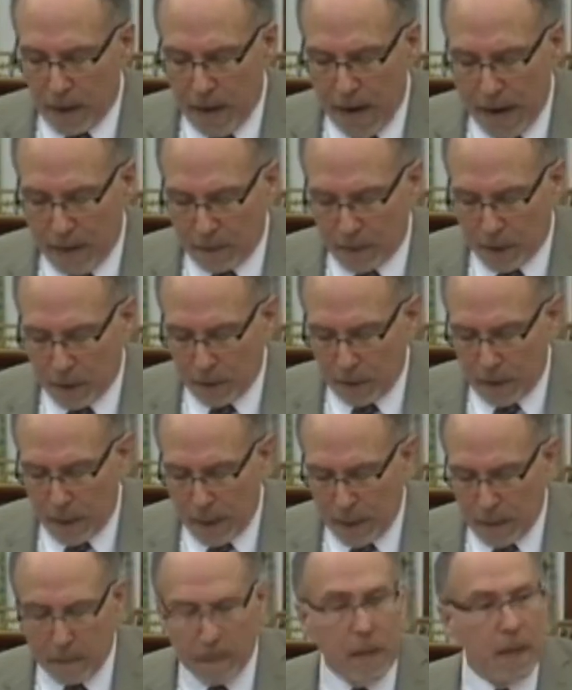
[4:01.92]
we are
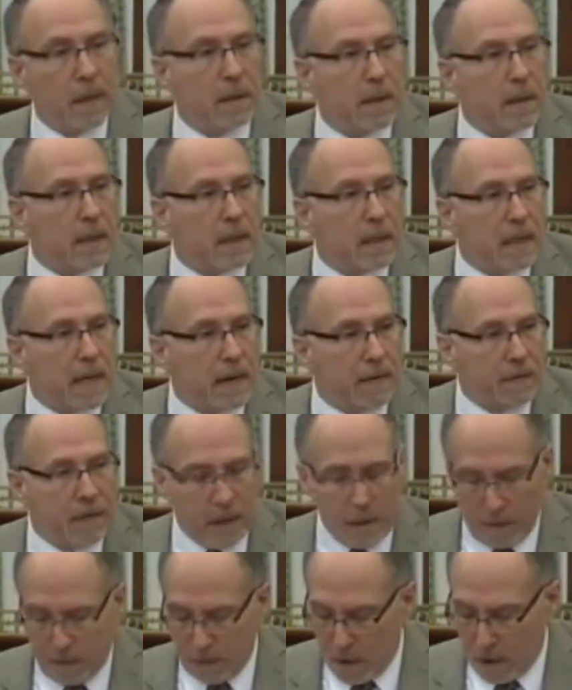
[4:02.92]
absolutely committed to the
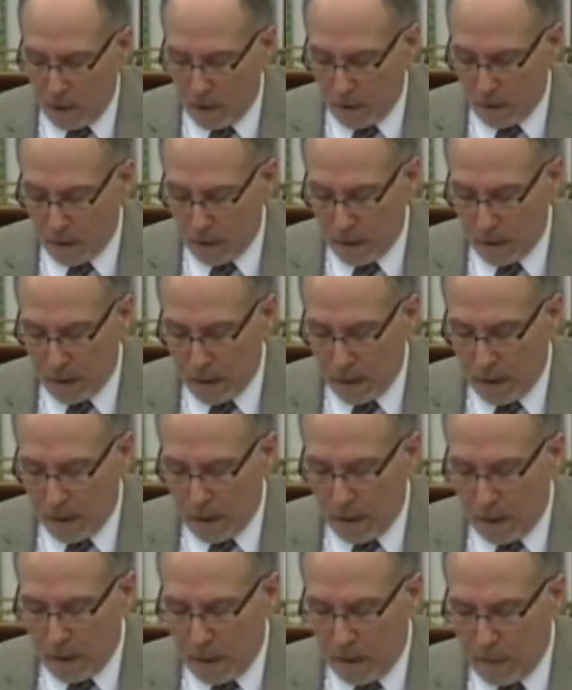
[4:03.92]
safety of all.
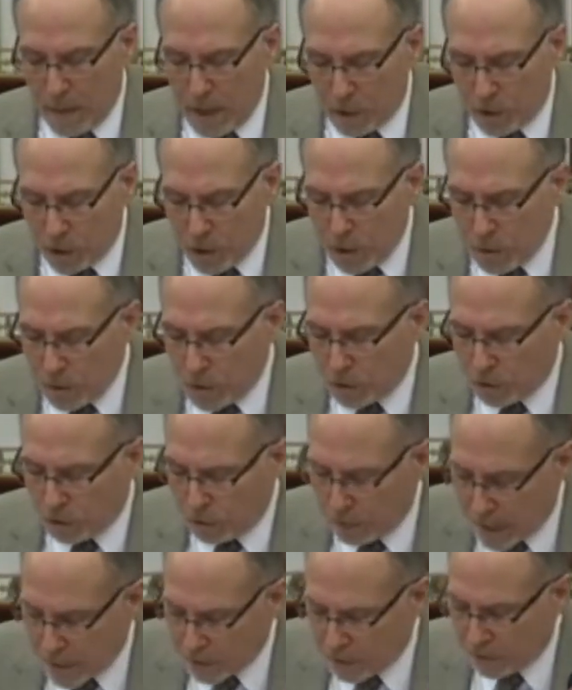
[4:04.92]
We Jews
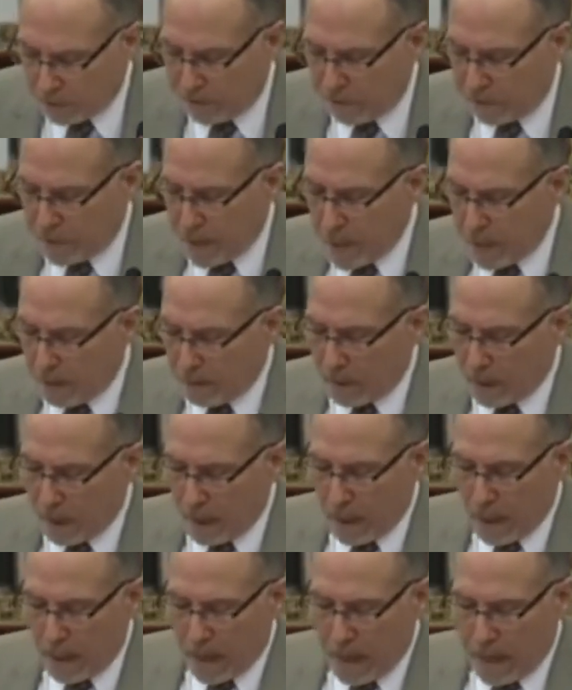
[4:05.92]
treasure freedom
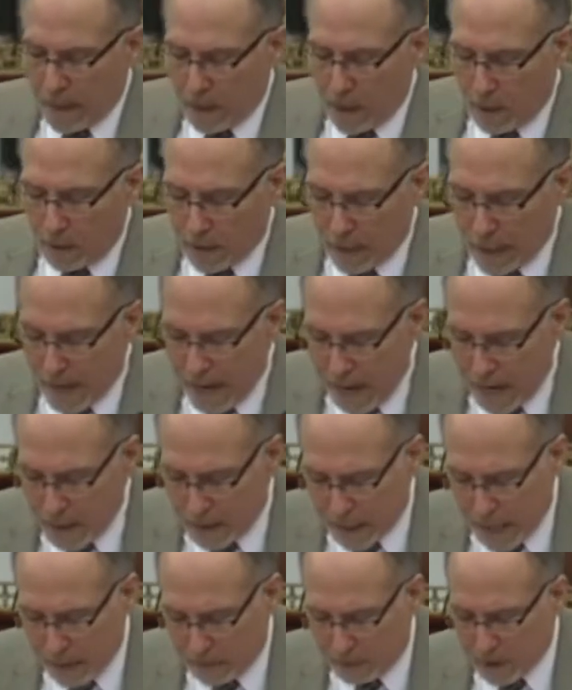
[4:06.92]
and know that
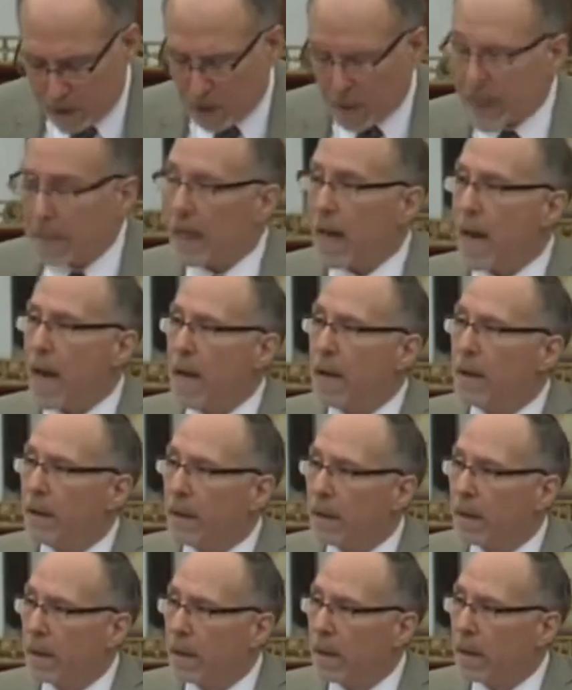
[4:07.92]
hate damages the
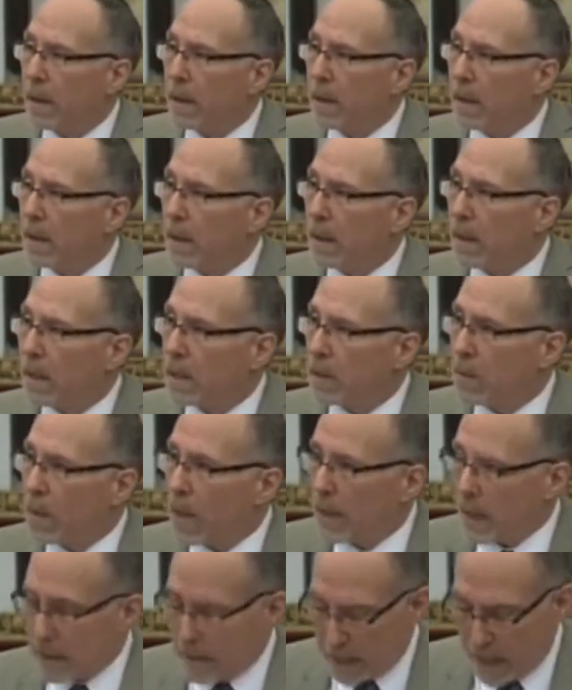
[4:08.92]
hater as
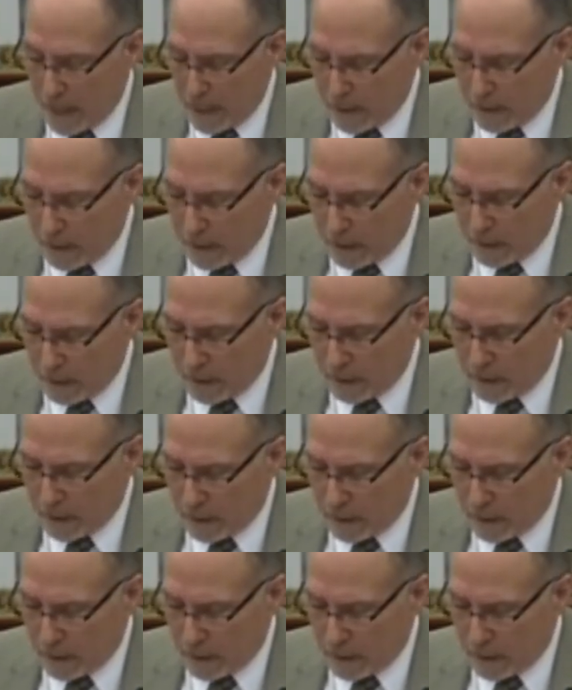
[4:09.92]
well as the hated.